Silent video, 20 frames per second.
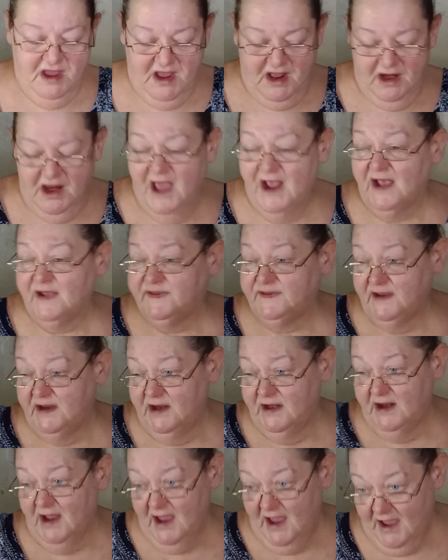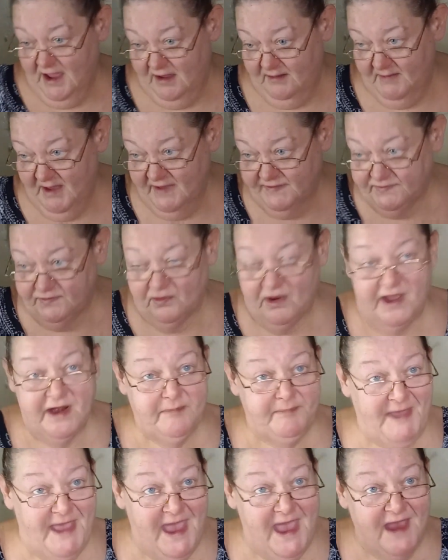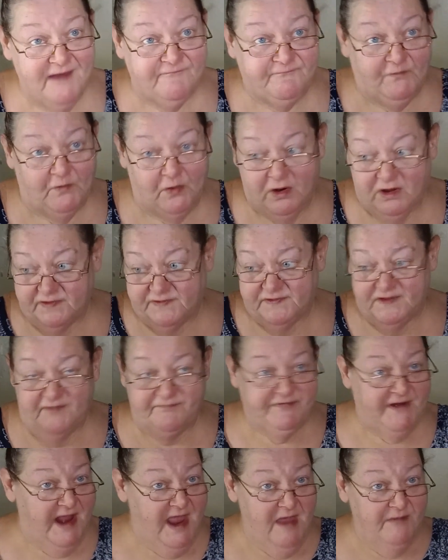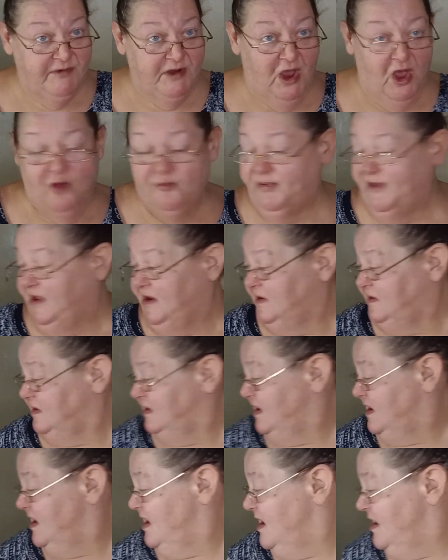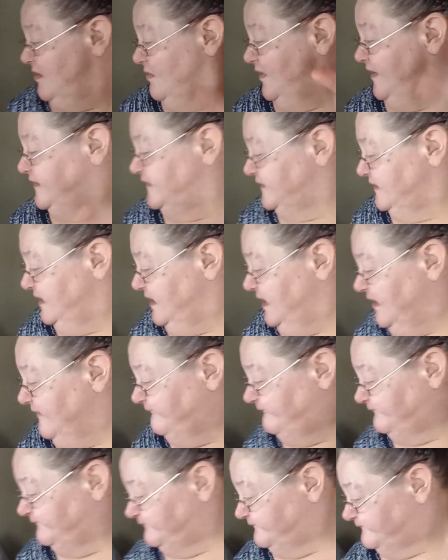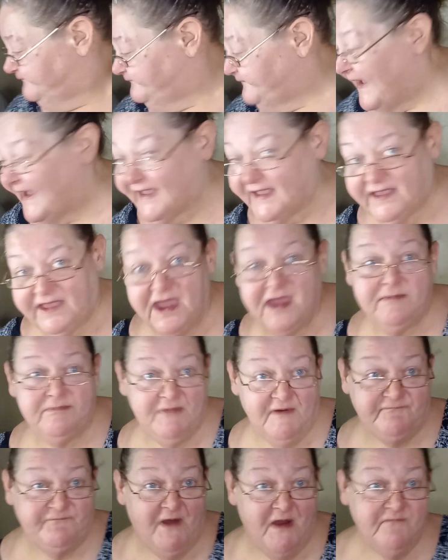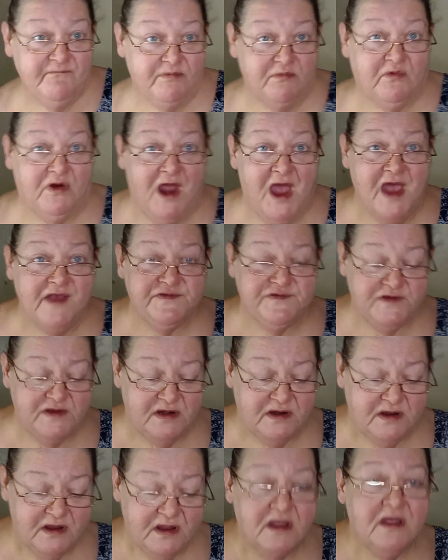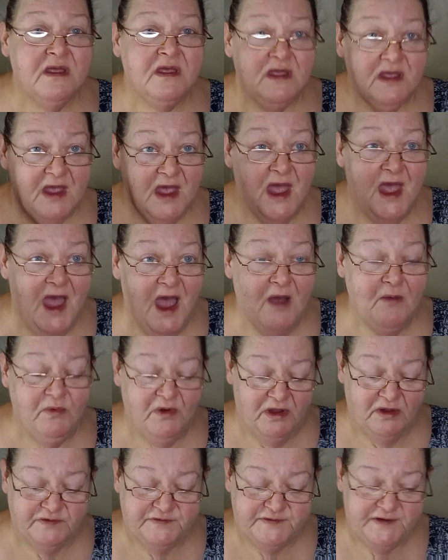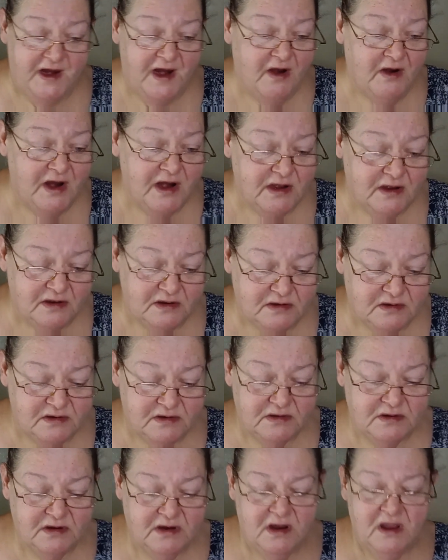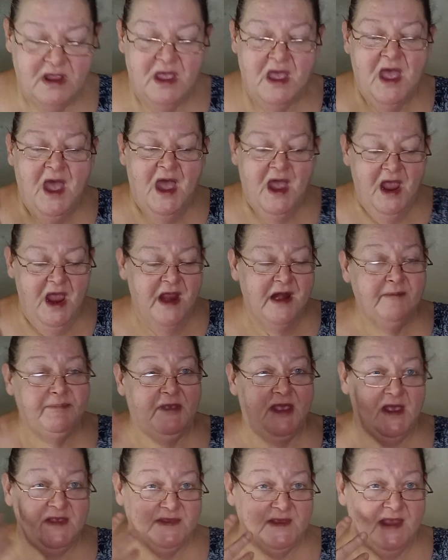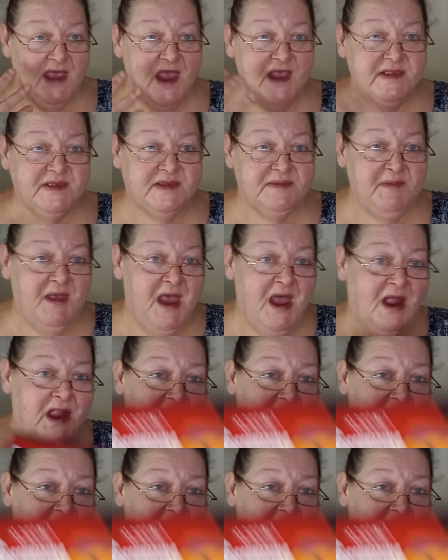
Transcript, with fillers: like I said um, I still got a bag full of stuff that I haven't opened which if I can keep my phone from crashing I will share it and because I can't smell,